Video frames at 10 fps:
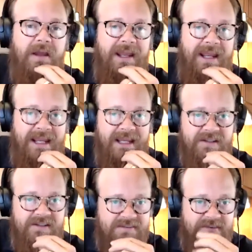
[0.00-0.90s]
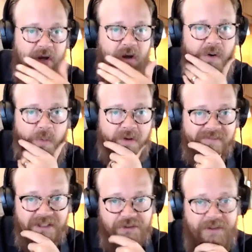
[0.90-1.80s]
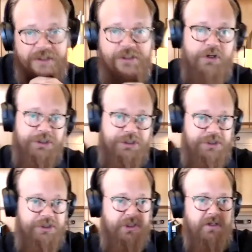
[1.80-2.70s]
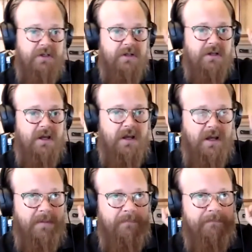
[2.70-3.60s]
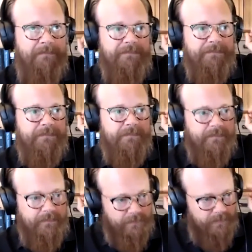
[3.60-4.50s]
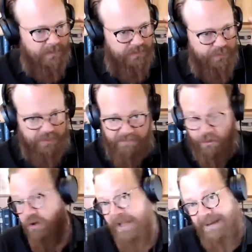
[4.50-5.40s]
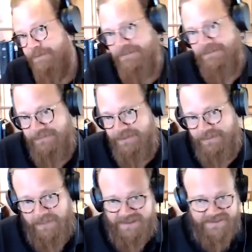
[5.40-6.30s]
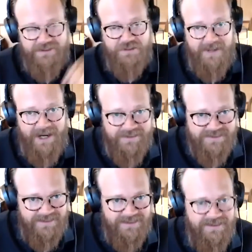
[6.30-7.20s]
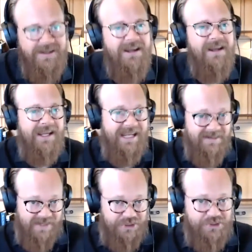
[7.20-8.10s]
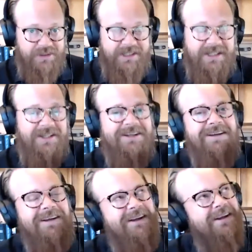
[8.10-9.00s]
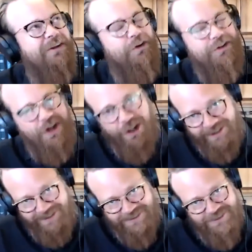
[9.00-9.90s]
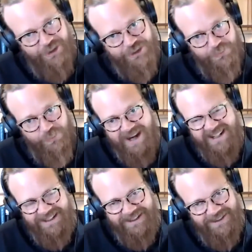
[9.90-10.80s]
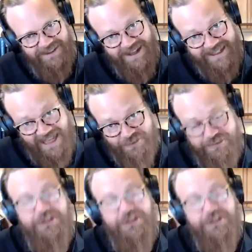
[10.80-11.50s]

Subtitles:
And so eventually the church sort of proclaimed Montanism a heresy, And eventually Tertullian starts writing against the